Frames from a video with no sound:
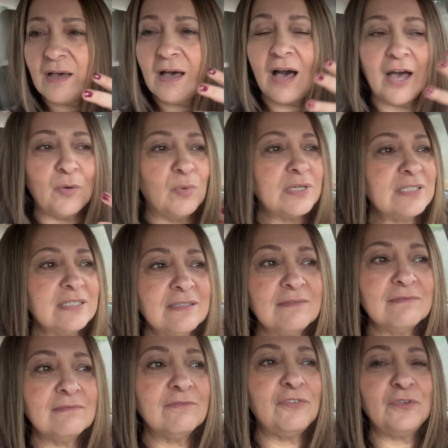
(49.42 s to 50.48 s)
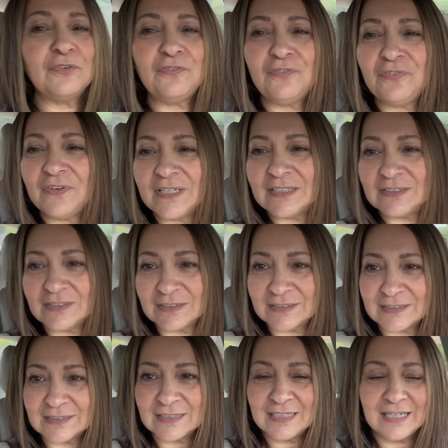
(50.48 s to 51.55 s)
I wasn't
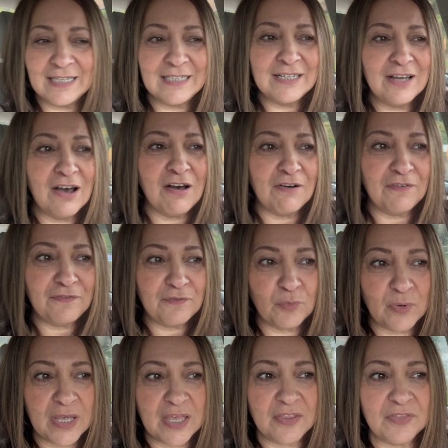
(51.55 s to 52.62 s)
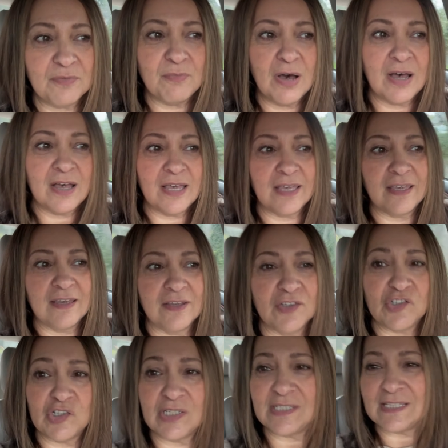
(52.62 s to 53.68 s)
fulfilled enough with my
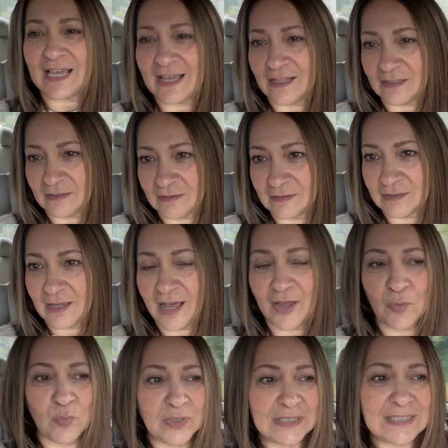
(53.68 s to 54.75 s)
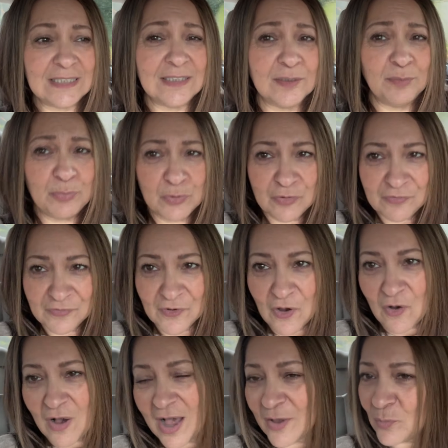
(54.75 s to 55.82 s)
Giselle. I wanted the
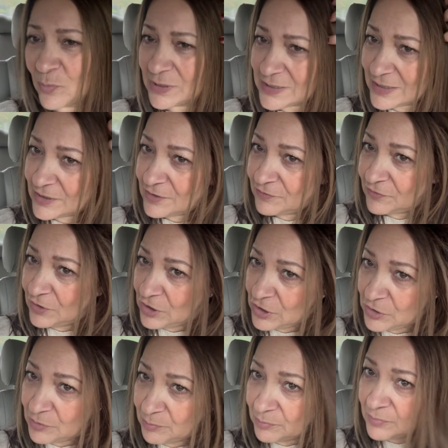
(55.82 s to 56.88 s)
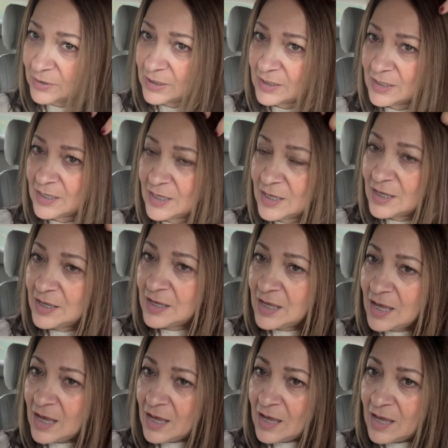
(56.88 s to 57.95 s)
bouffant, I wanted the volume.
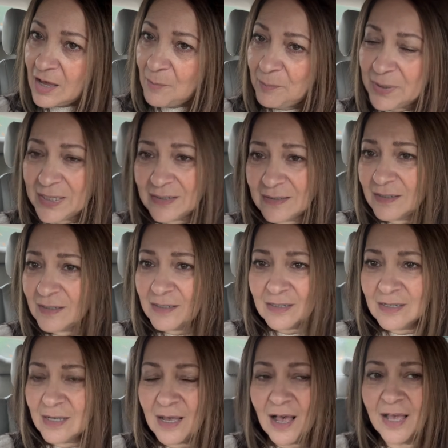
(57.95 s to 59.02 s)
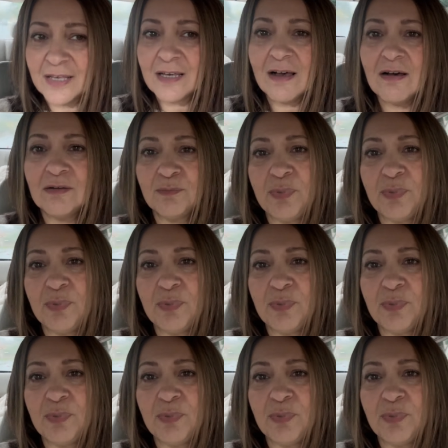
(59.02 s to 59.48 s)
But I can't